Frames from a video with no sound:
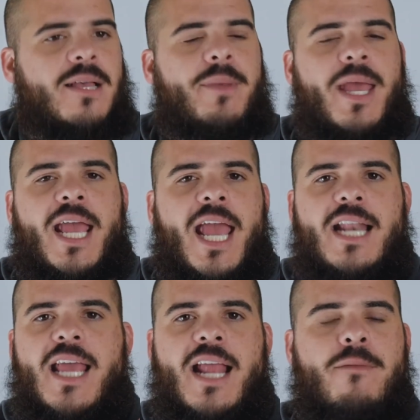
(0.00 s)

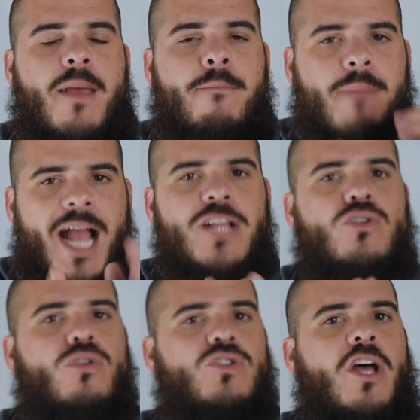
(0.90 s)
And mind
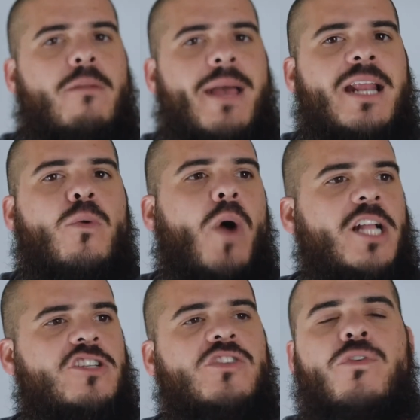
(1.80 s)
you, those automatic
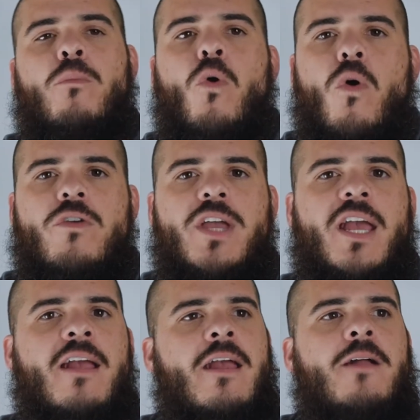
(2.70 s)
watches from
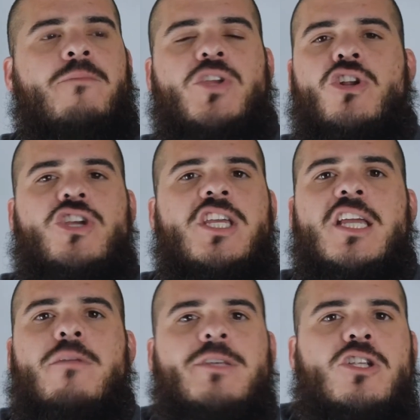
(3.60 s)
Orient, you
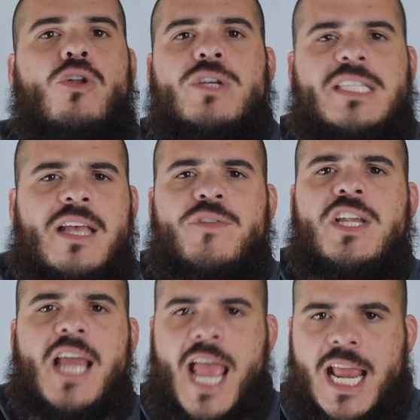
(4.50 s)
can get them as low as
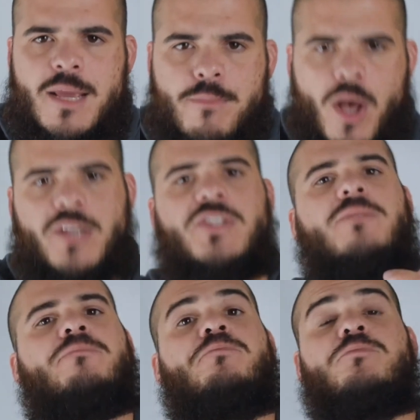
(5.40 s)
$70 to $80.